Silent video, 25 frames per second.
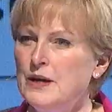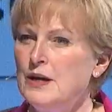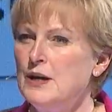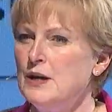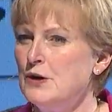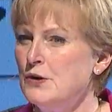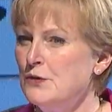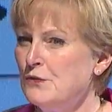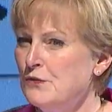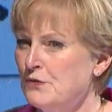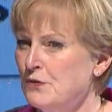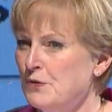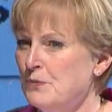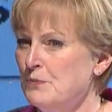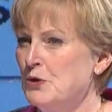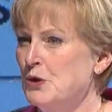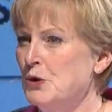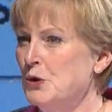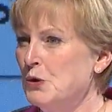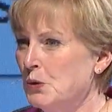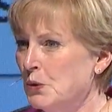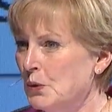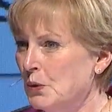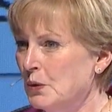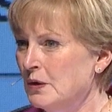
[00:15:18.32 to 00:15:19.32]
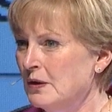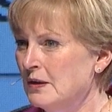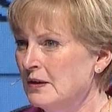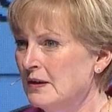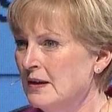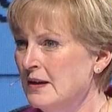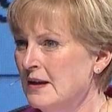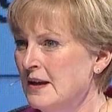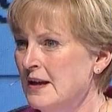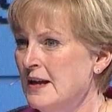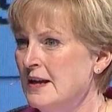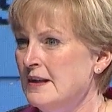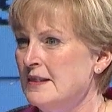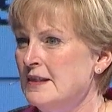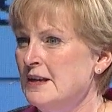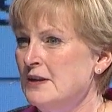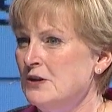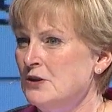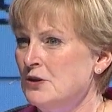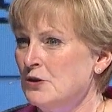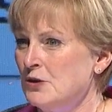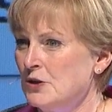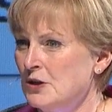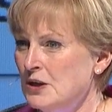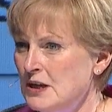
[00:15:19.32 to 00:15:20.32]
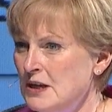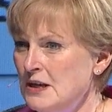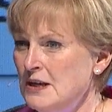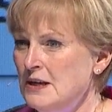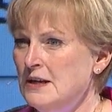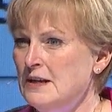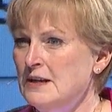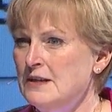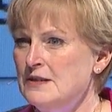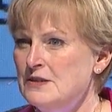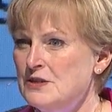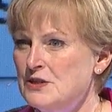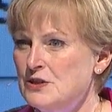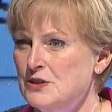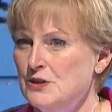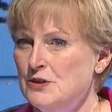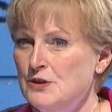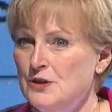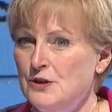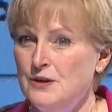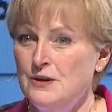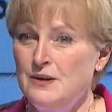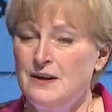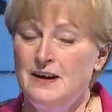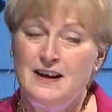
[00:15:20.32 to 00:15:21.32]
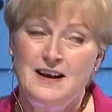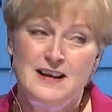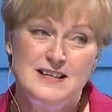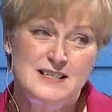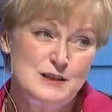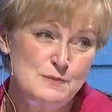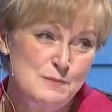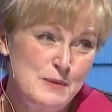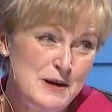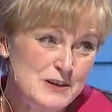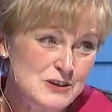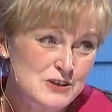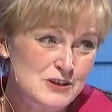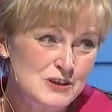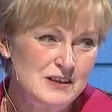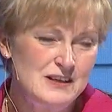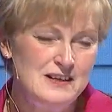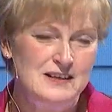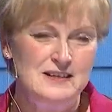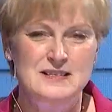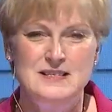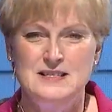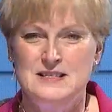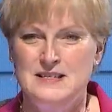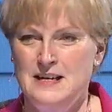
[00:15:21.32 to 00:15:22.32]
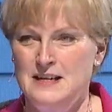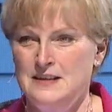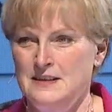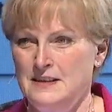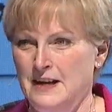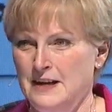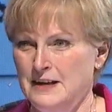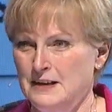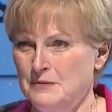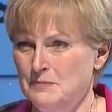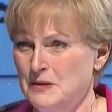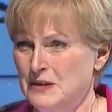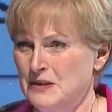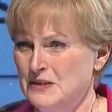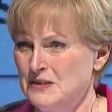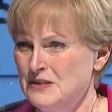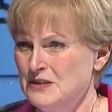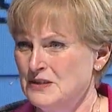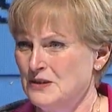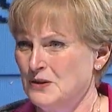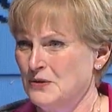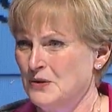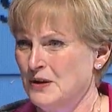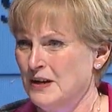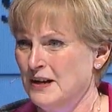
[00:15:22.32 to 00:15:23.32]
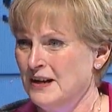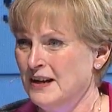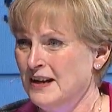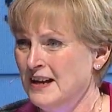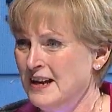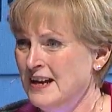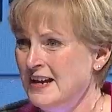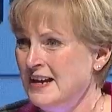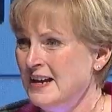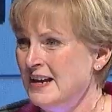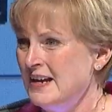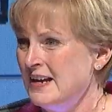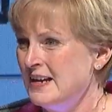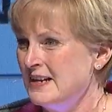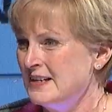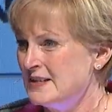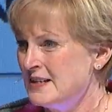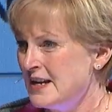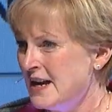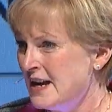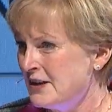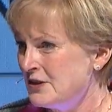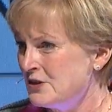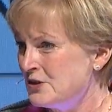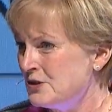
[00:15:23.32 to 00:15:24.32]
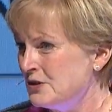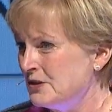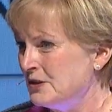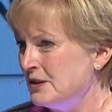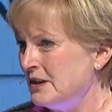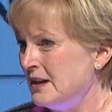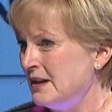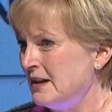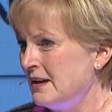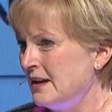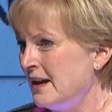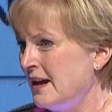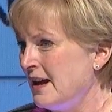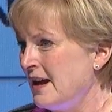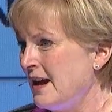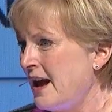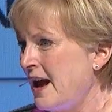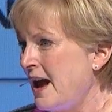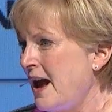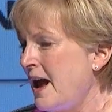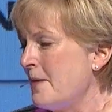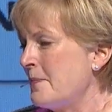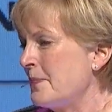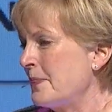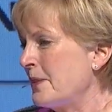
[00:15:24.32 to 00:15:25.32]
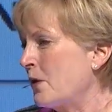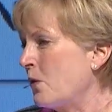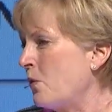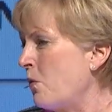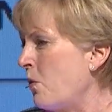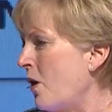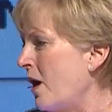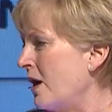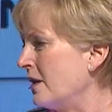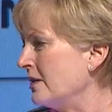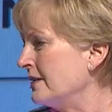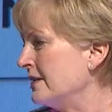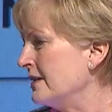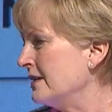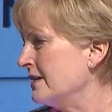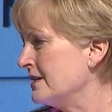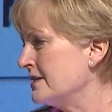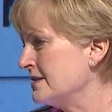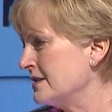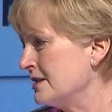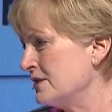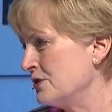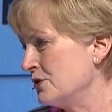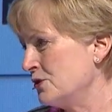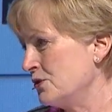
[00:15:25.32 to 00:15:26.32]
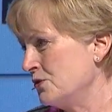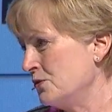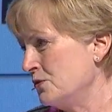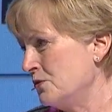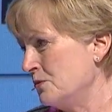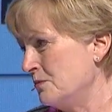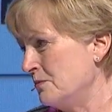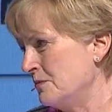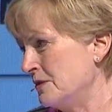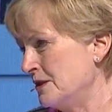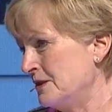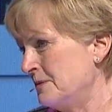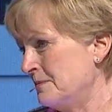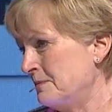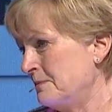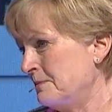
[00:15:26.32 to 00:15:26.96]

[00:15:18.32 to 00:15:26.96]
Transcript: hear from you, that your key concern, especially in a state like Minnesota, is actually quality is assumed,